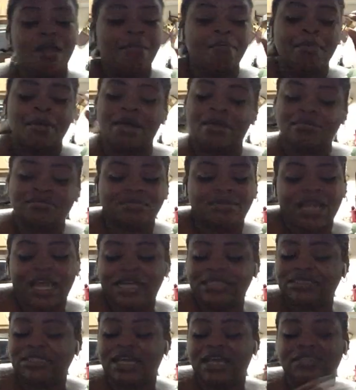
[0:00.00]
But
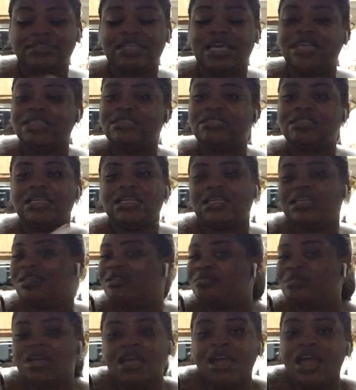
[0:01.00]
9 times out of
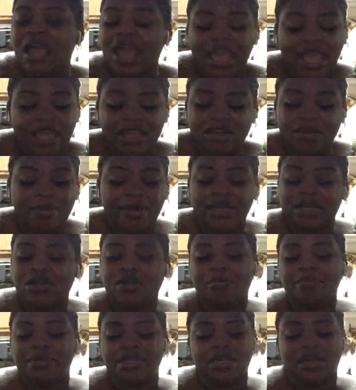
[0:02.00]
10, ain't nobody
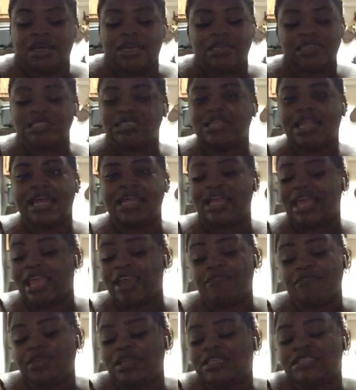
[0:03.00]
gonna be honest. Like,
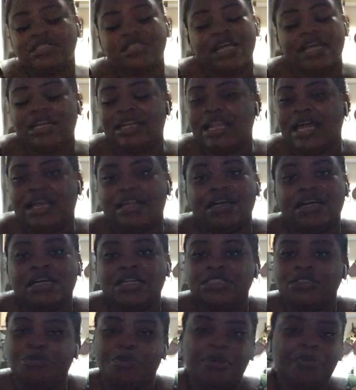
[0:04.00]
it's not a lot of
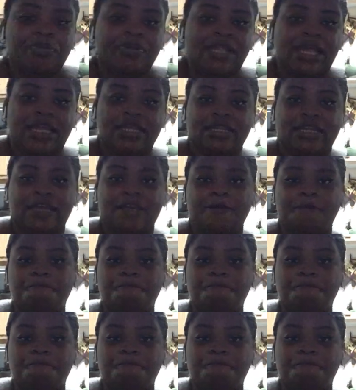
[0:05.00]
honest people like that.